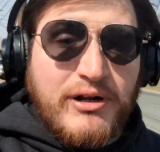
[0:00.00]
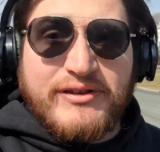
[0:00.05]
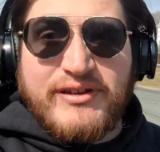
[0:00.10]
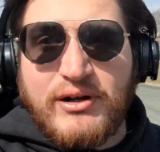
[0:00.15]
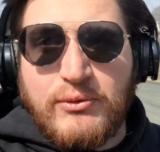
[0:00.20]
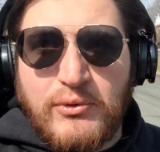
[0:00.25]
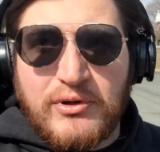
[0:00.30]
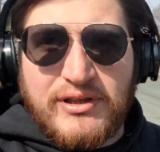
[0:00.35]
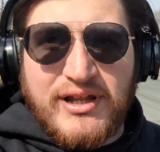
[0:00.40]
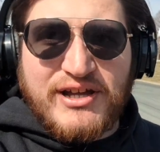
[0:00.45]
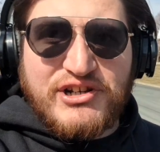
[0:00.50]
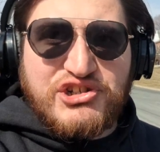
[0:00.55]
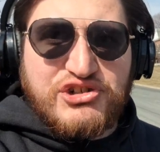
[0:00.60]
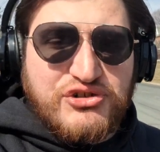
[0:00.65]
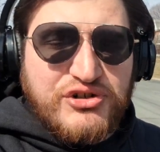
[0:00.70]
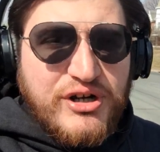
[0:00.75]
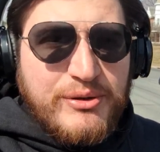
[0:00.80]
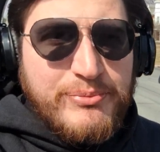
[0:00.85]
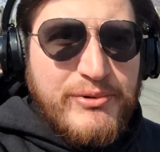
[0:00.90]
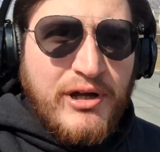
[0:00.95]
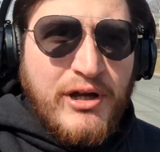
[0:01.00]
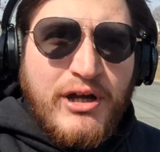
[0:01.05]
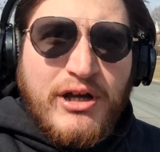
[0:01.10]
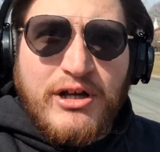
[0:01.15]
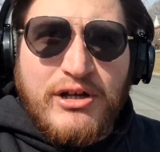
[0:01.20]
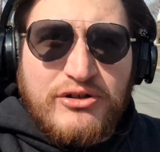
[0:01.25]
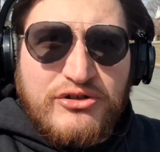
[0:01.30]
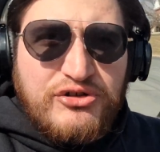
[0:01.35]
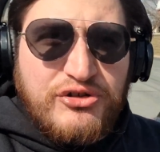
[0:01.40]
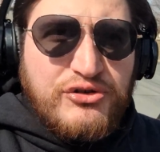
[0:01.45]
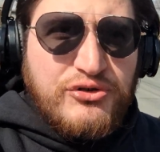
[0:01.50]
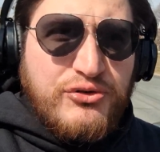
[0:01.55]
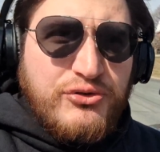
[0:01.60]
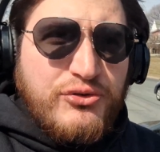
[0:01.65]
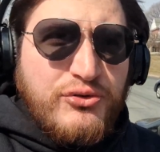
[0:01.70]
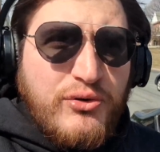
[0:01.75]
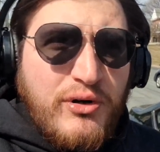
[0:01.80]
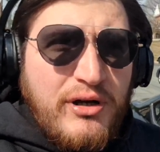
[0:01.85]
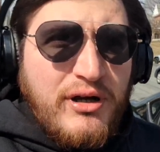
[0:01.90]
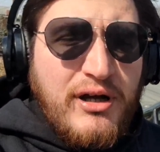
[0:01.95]
take one last trip
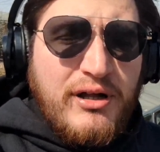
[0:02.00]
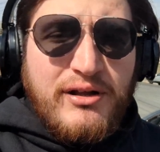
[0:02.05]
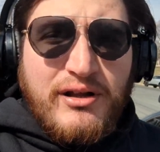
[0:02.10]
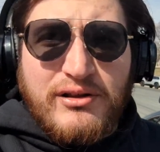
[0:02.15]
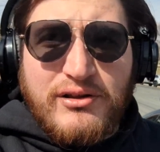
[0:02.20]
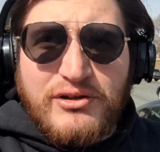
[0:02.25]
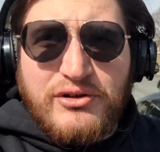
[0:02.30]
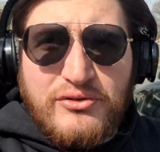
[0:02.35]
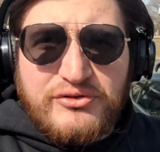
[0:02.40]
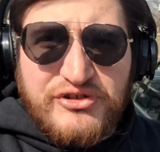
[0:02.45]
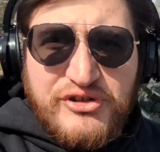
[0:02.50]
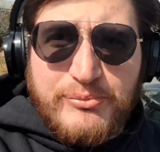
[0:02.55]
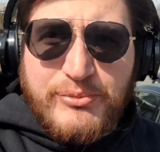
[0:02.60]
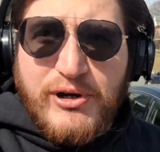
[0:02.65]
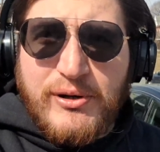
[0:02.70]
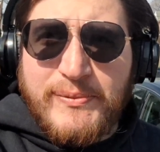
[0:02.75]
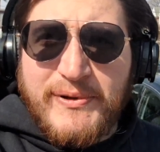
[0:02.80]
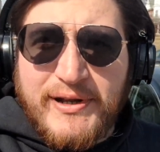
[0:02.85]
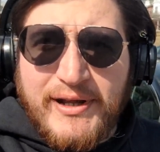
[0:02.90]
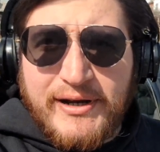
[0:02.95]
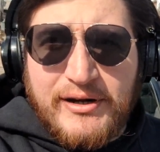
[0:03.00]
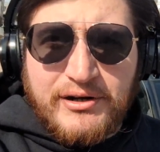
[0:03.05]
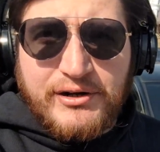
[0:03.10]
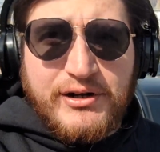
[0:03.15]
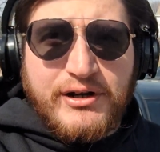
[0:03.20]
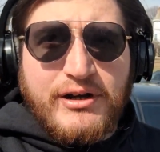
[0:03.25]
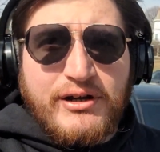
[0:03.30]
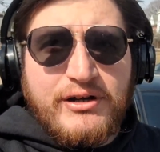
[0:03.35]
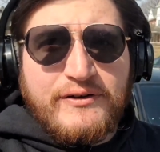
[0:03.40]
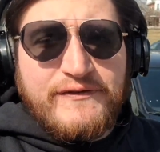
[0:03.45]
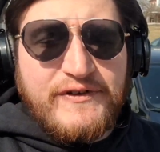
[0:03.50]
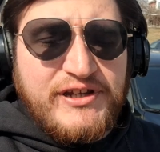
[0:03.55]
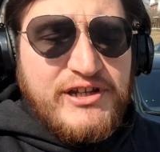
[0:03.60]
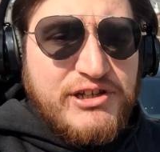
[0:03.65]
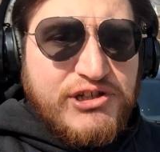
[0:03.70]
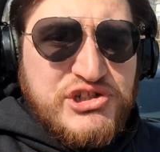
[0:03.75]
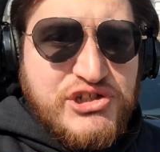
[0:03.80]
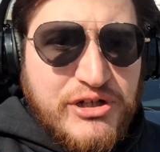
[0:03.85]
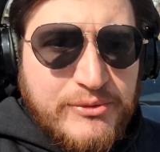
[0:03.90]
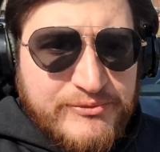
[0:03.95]
to a little suburban area of
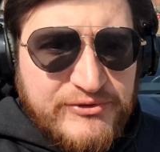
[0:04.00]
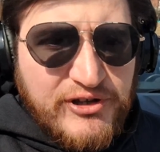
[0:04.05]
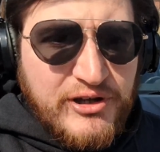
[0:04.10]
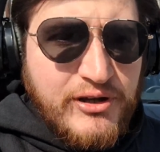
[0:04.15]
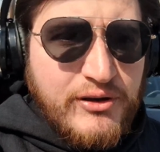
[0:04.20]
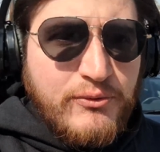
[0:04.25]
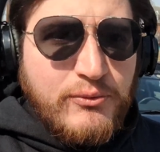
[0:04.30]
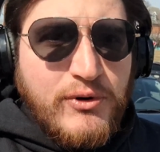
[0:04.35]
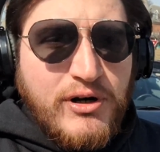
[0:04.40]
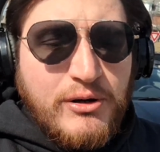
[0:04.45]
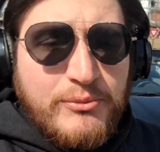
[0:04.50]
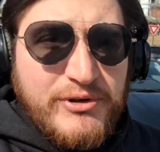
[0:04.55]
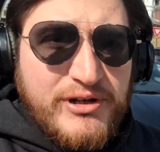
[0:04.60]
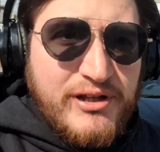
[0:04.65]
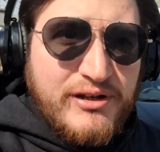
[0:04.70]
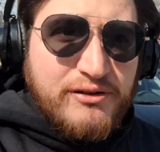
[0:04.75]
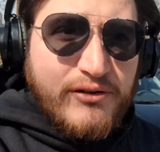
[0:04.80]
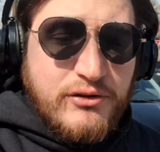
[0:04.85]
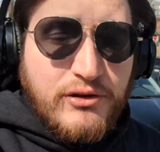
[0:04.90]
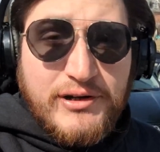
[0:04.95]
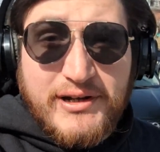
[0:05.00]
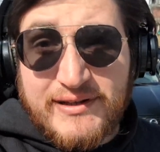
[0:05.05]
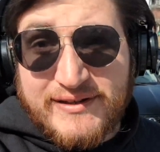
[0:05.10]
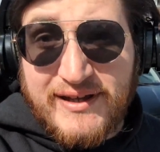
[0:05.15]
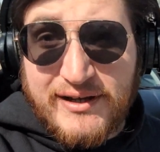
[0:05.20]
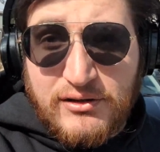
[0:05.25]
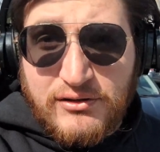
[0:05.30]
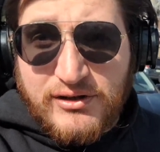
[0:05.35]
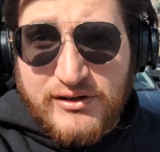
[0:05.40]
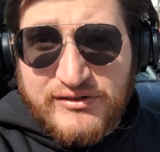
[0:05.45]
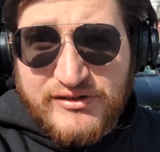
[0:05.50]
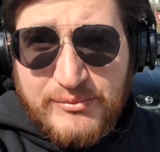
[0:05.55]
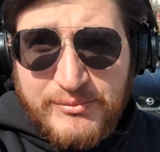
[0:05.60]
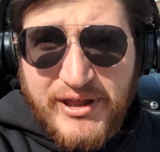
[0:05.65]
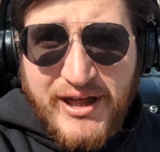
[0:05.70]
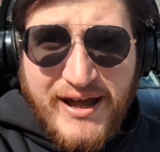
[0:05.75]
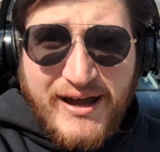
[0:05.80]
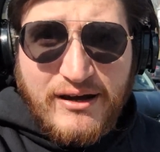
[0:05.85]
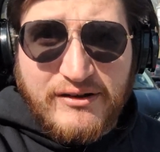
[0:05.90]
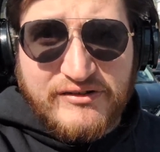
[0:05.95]
Egypt where we can take a look at some of
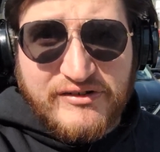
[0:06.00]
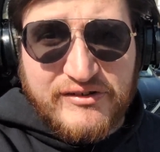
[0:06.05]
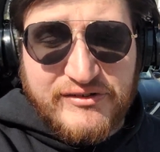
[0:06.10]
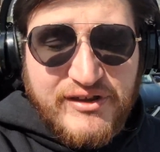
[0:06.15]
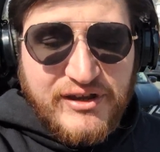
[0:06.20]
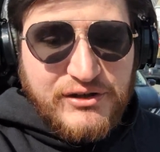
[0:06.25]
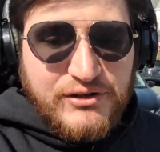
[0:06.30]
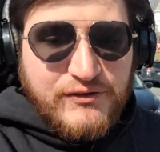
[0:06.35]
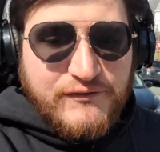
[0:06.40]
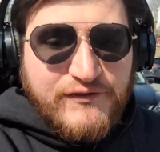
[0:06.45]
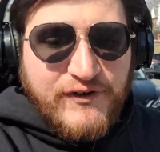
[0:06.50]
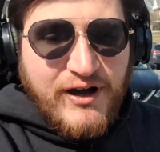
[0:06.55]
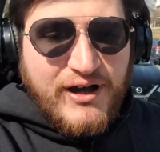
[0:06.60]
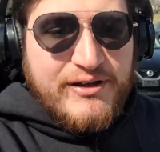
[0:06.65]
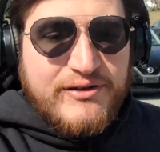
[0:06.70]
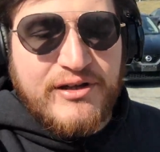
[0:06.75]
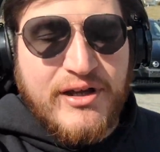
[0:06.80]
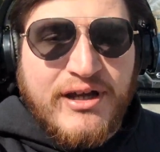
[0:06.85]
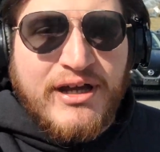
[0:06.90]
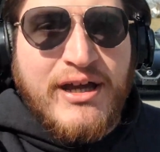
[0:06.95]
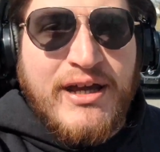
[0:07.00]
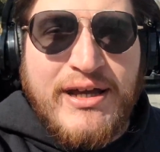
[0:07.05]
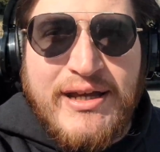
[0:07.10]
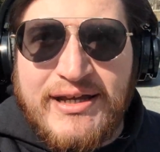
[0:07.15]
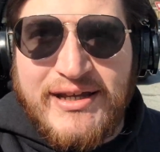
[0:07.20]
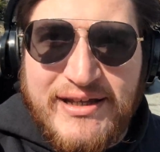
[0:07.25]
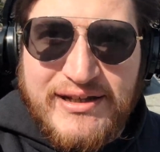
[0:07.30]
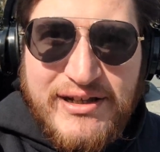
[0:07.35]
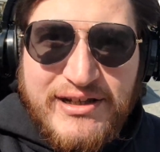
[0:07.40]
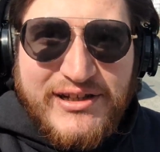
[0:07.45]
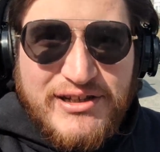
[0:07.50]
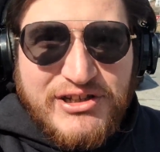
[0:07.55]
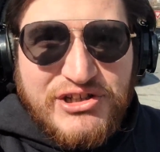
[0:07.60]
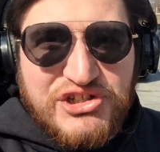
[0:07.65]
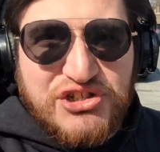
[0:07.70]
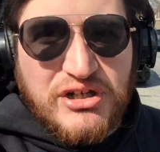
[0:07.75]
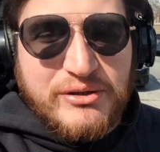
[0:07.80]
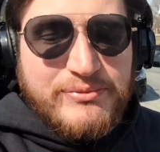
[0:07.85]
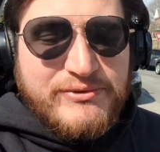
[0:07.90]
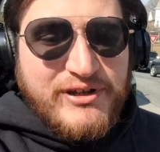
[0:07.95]
the houses that you can find in
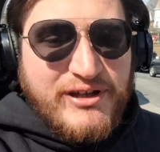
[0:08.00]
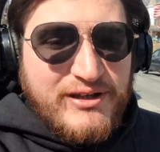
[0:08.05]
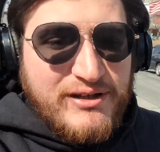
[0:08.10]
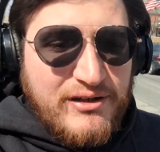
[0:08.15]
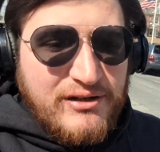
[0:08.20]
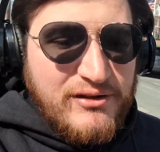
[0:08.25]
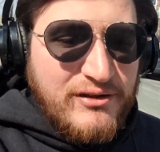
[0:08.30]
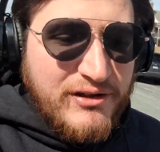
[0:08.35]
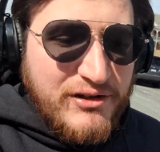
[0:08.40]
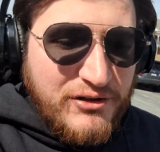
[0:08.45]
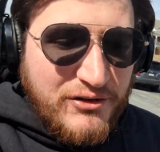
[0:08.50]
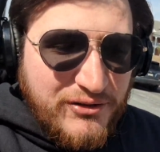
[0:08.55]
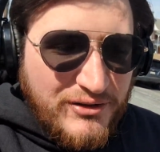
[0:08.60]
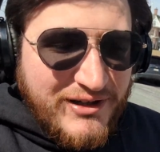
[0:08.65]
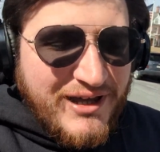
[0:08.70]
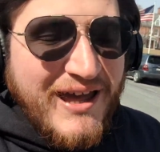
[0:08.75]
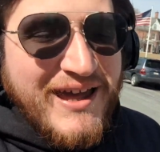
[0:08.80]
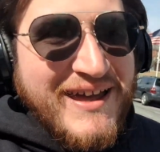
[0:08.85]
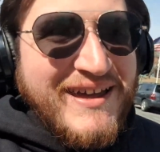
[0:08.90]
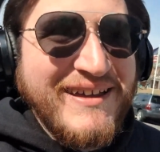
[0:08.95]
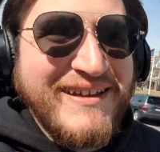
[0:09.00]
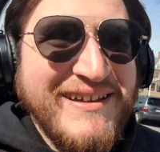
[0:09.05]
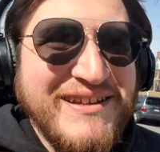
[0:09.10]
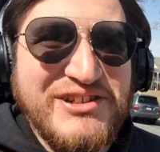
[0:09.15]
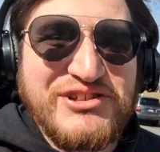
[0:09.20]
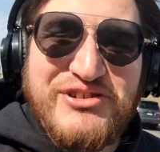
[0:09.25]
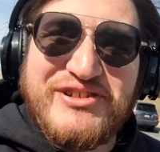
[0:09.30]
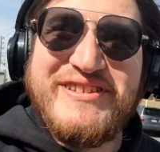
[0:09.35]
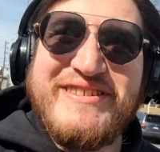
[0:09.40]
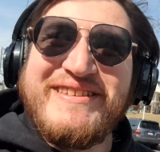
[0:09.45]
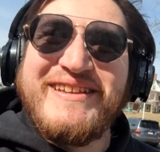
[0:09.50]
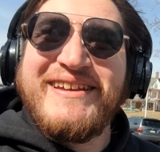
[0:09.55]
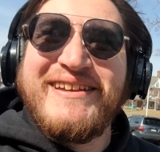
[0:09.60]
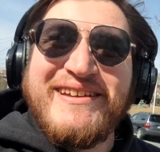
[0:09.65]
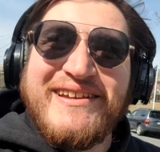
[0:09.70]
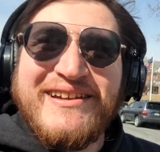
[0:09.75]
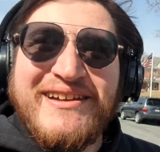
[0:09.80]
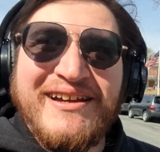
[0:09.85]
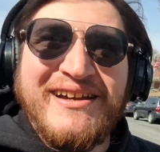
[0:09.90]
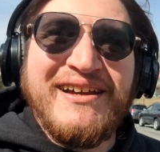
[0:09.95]
Egypt and a little
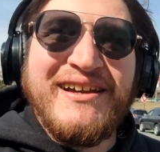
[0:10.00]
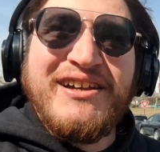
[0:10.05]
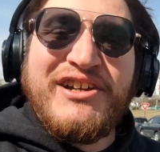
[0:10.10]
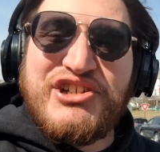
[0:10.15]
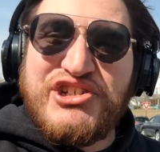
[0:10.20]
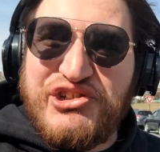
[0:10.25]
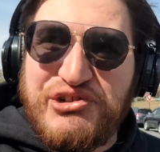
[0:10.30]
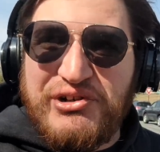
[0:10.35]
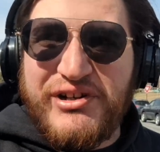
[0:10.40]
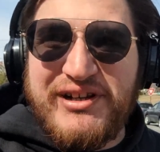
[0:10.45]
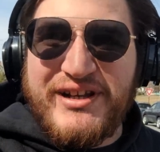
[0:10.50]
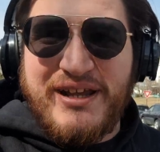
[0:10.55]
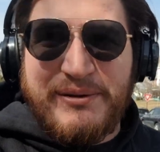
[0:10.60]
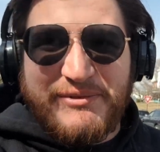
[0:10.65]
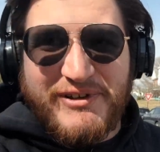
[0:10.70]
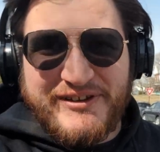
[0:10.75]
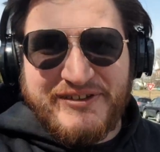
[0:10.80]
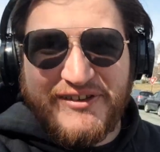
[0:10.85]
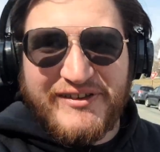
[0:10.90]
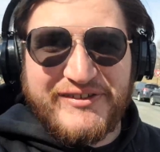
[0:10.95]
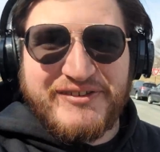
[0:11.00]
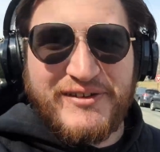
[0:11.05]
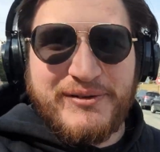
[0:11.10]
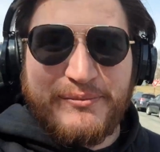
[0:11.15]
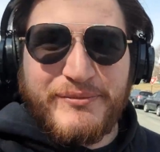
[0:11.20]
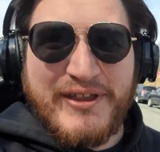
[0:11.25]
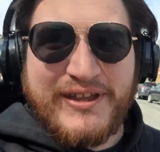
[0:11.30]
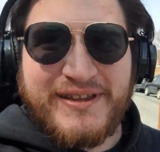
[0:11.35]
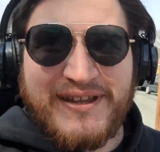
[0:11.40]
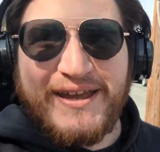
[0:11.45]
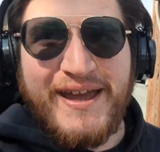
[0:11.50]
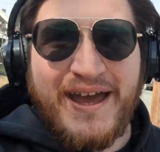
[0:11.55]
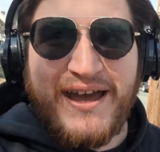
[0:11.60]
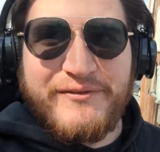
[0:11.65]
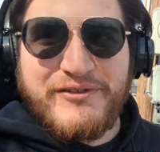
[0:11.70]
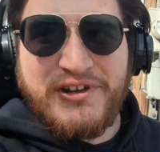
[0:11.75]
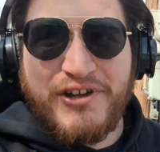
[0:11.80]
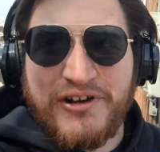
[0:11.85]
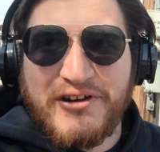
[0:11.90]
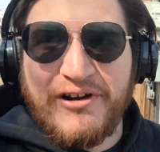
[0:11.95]
interesting street naming system that they have
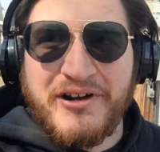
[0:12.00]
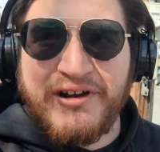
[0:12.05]
here.